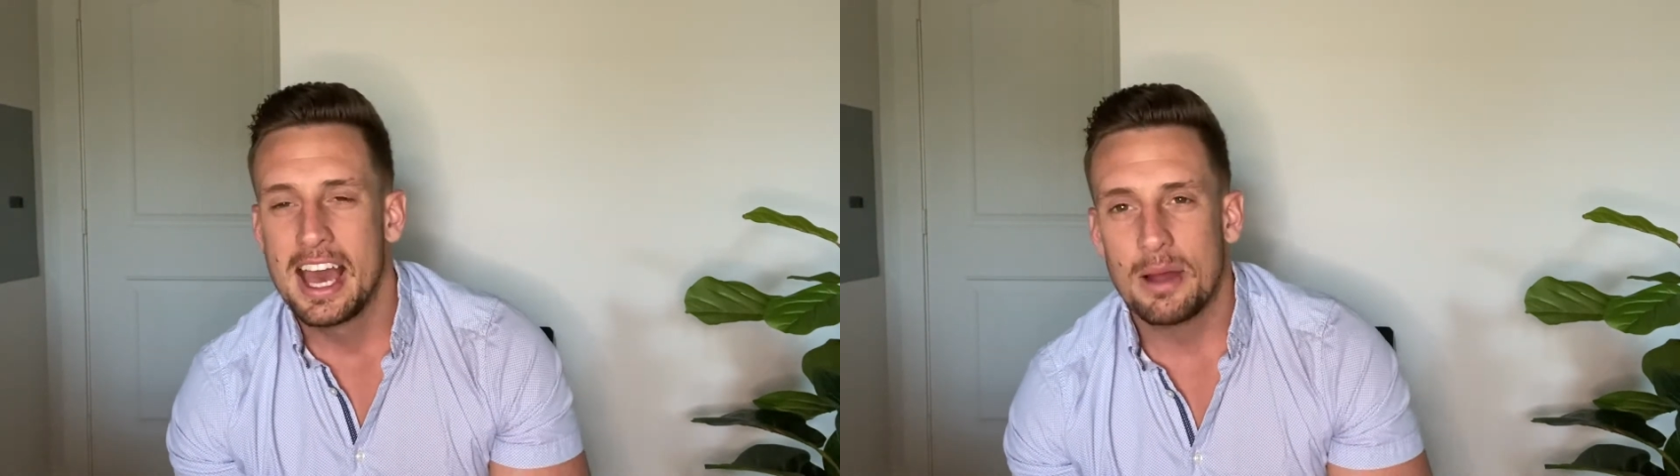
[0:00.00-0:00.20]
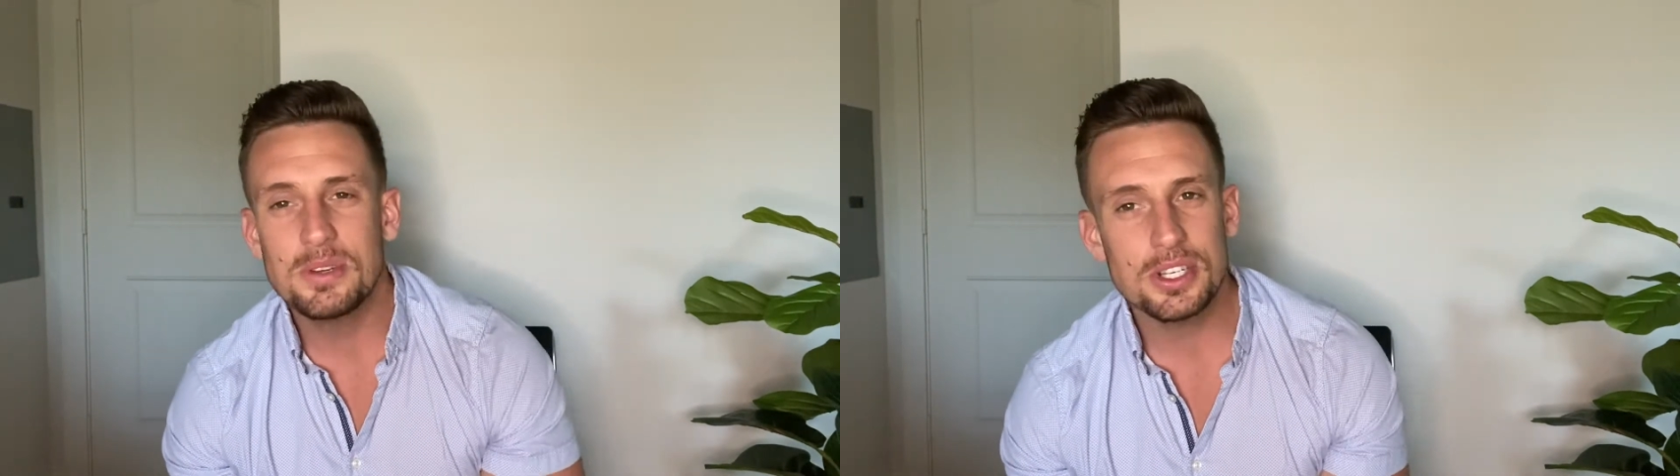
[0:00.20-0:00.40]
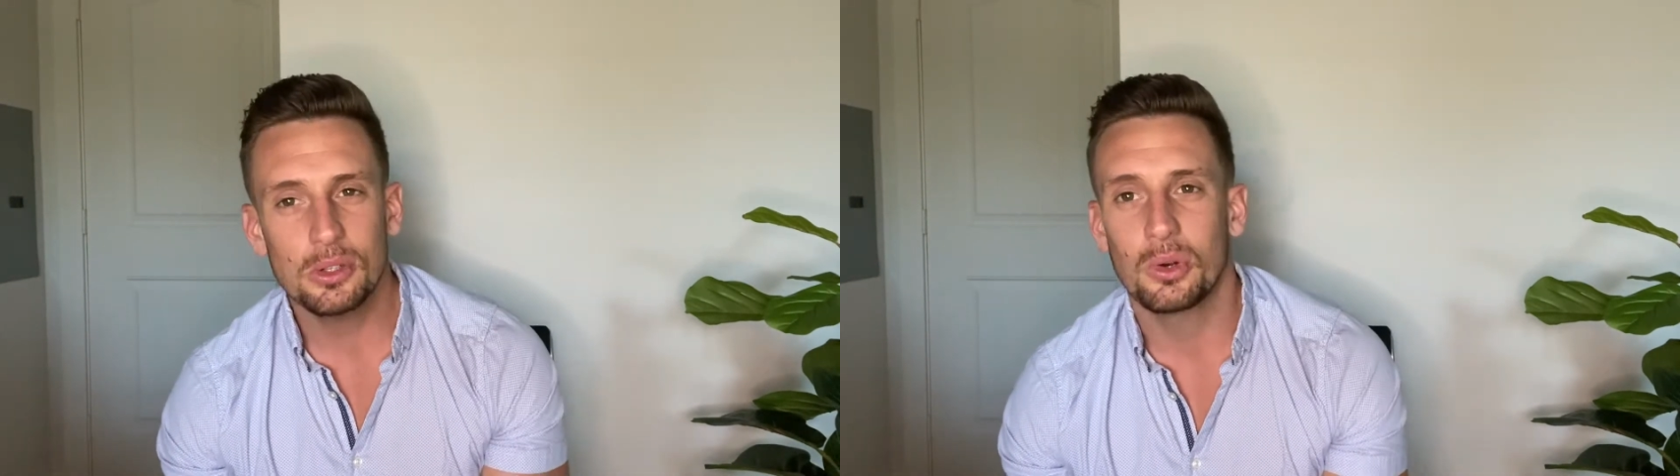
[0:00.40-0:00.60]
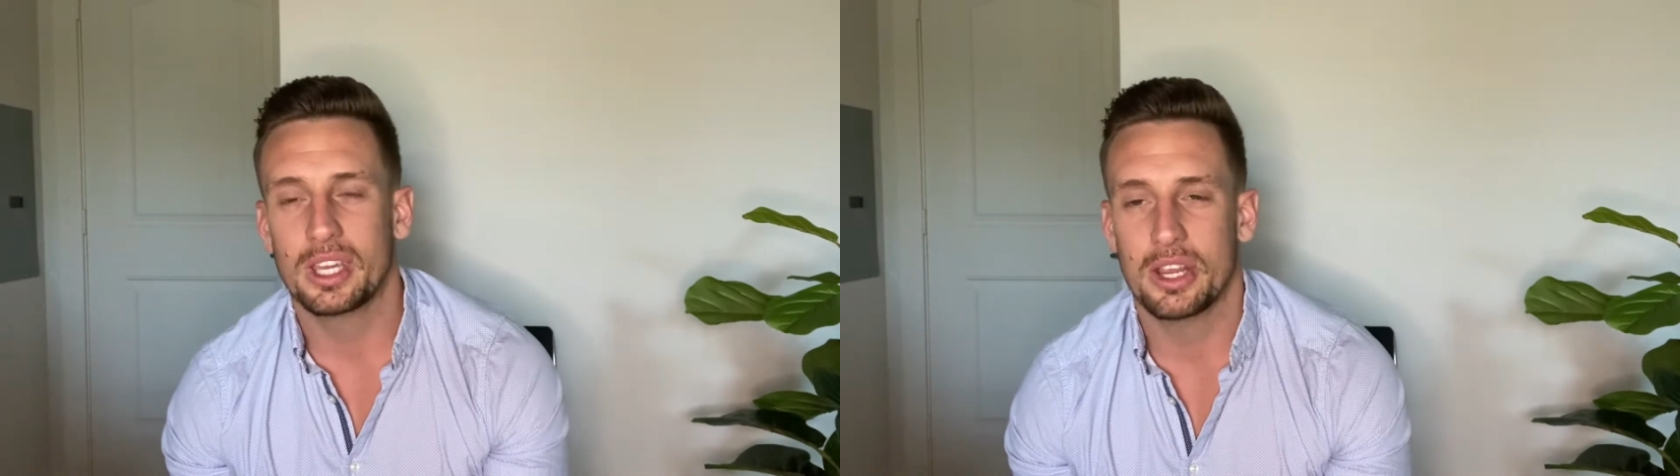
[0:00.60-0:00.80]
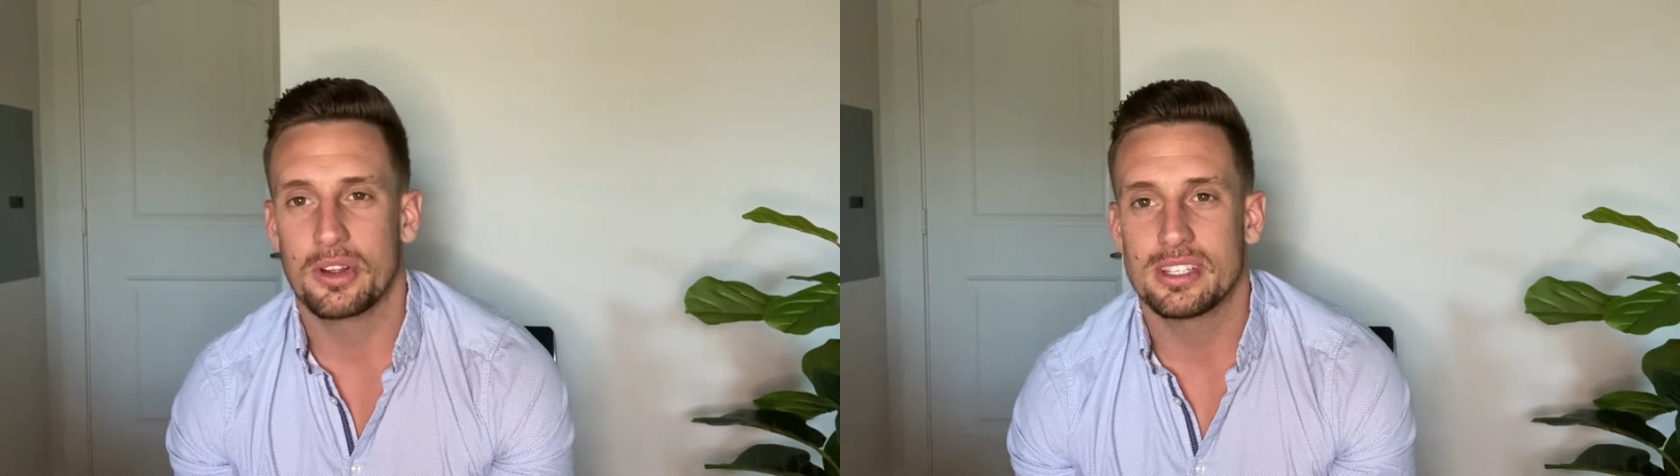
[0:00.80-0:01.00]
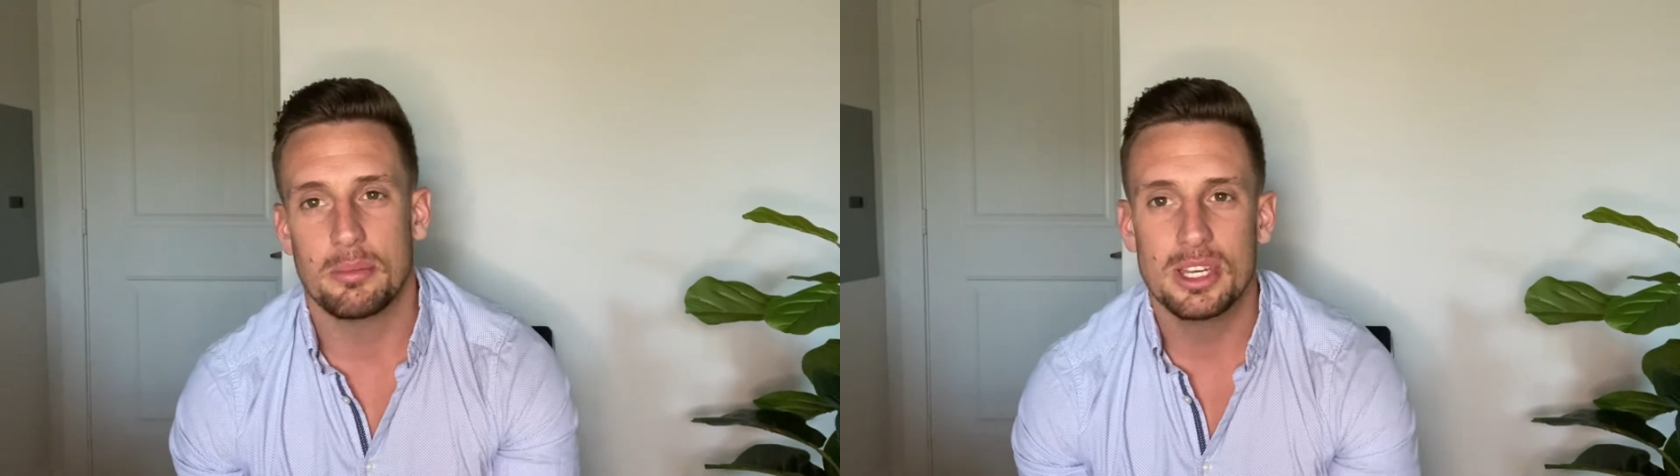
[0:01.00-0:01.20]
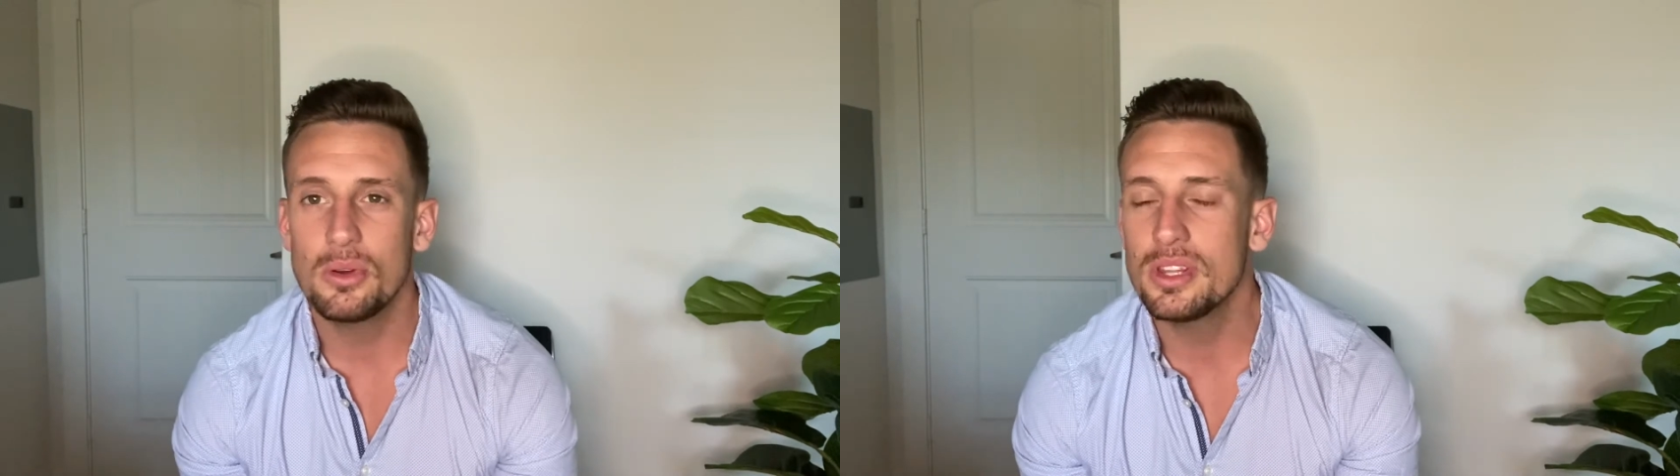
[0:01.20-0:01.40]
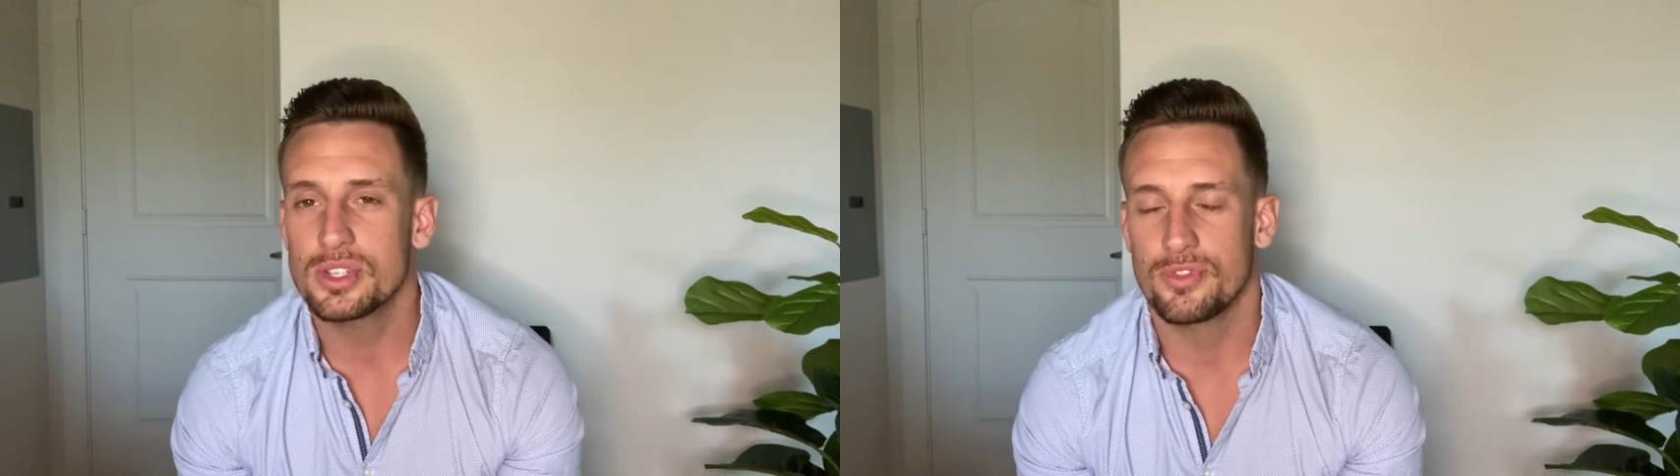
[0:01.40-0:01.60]
I'm just a little curious. I've been
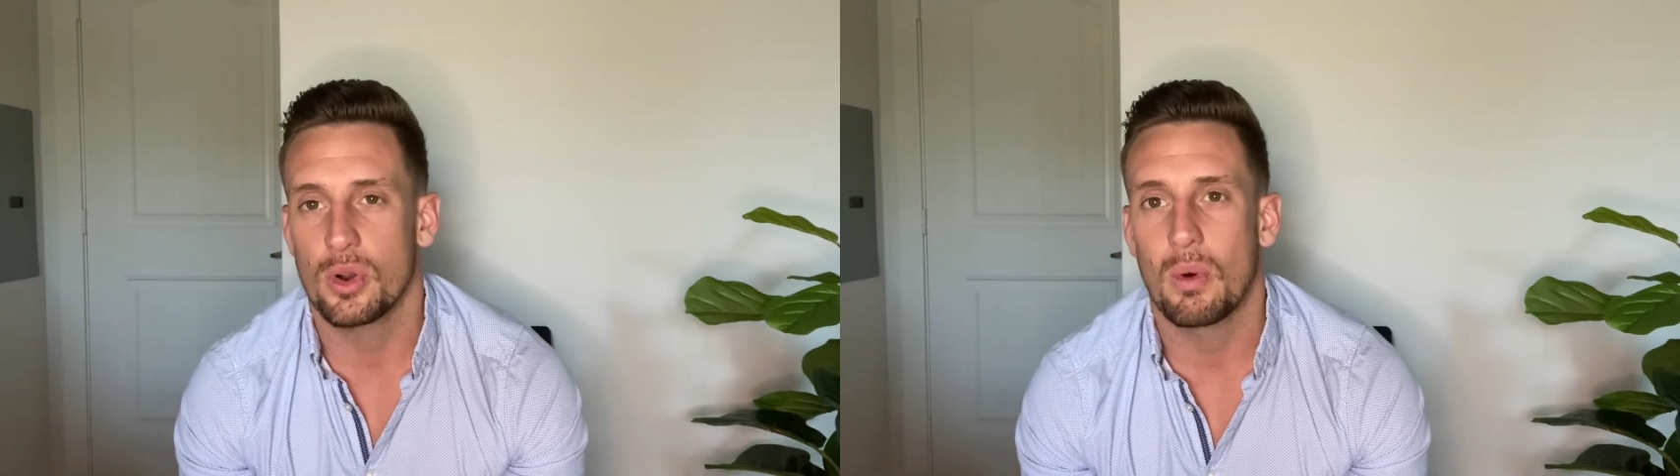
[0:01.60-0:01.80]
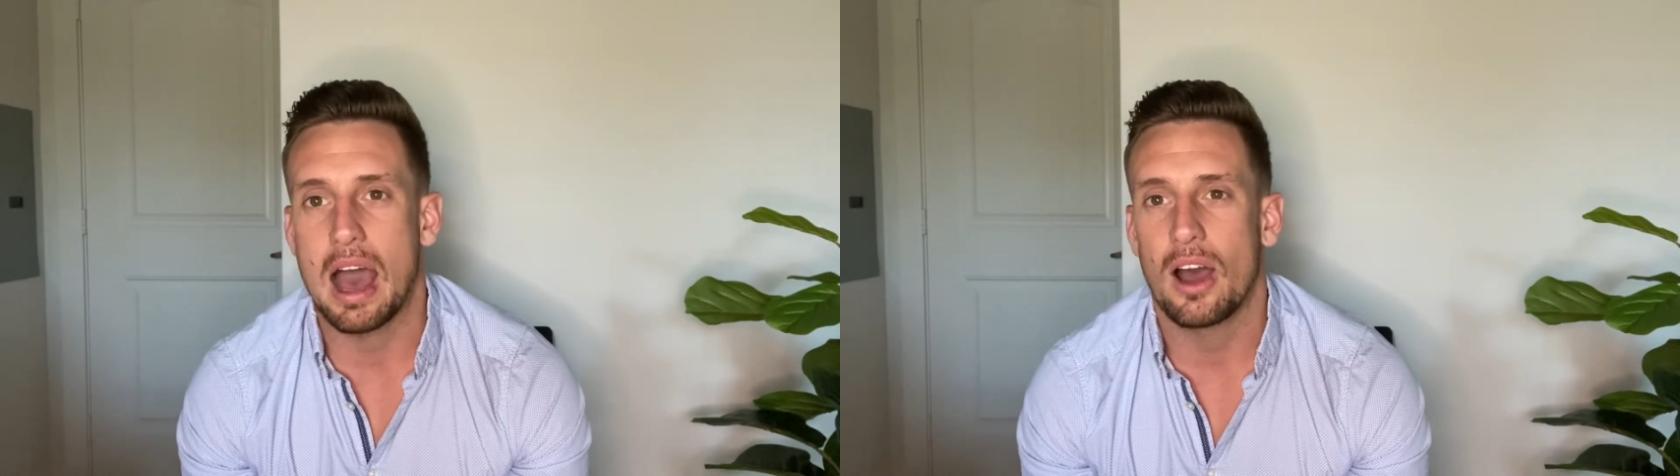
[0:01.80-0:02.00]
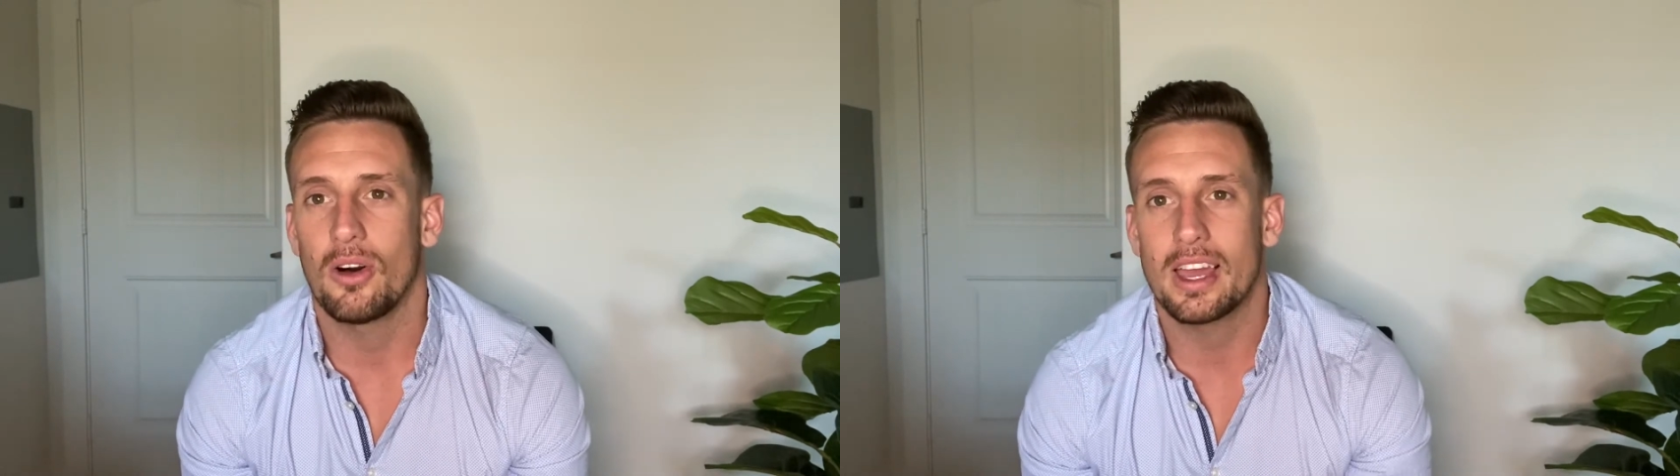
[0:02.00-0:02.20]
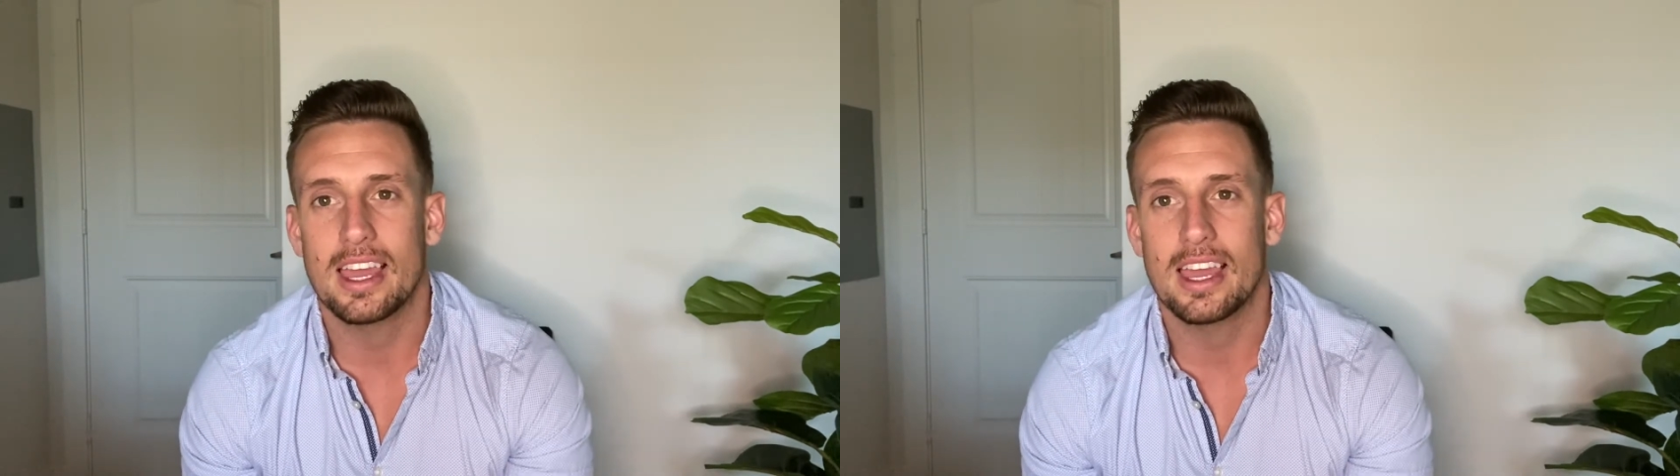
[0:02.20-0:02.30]
doing this for a while,